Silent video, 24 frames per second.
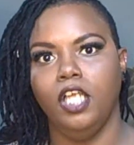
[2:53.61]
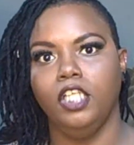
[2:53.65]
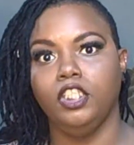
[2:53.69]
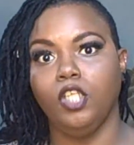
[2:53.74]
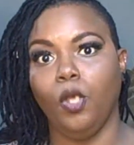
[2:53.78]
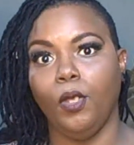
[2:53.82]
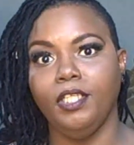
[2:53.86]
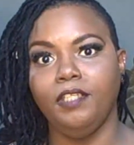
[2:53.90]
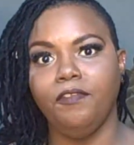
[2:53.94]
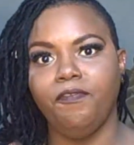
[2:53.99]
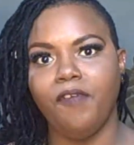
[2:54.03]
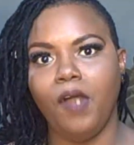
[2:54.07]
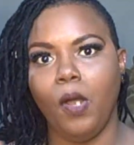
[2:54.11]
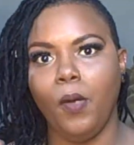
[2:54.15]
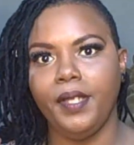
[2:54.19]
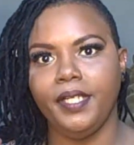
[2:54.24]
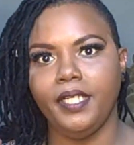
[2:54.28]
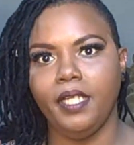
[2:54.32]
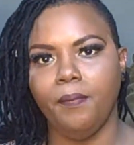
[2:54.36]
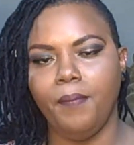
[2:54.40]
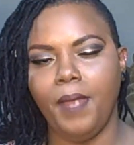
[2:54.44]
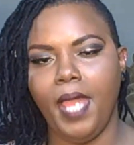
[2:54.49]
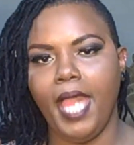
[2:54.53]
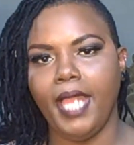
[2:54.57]
So it's 4
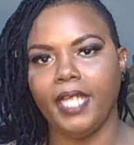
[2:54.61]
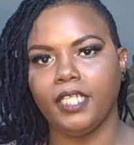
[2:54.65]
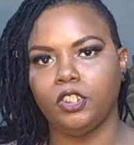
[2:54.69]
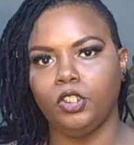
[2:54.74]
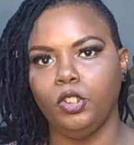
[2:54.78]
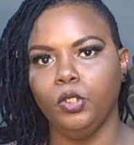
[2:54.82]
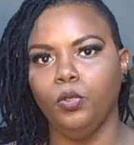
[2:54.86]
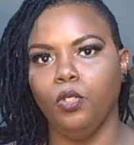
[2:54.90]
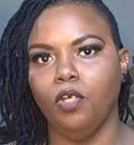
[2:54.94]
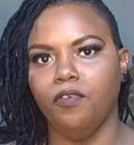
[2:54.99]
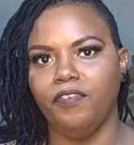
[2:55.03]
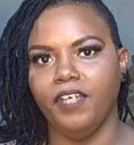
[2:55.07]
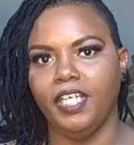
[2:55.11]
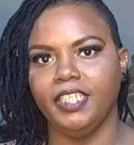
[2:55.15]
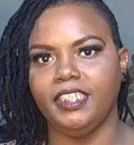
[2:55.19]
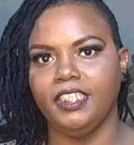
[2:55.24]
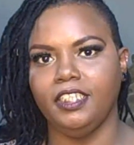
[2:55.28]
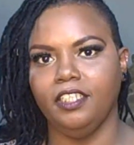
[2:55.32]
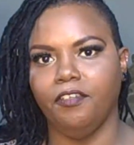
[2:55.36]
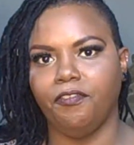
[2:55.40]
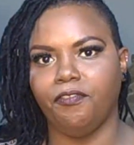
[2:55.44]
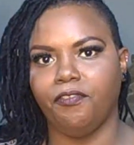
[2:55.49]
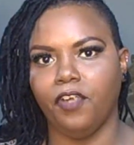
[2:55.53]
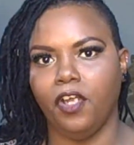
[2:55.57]
in the back, 2 of us
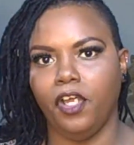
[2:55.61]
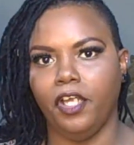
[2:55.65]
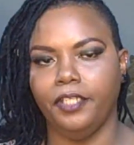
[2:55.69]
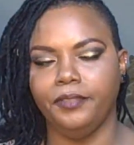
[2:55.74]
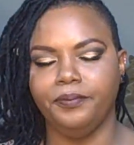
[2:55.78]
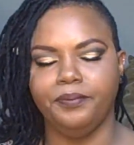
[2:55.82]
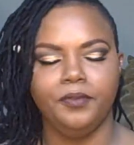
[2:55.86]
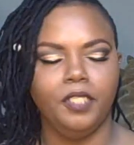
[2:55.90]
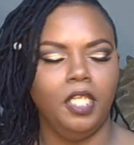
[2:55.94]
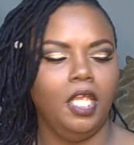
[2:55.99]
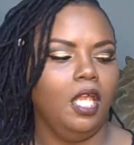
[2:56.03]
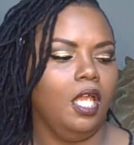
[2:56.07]
in the front.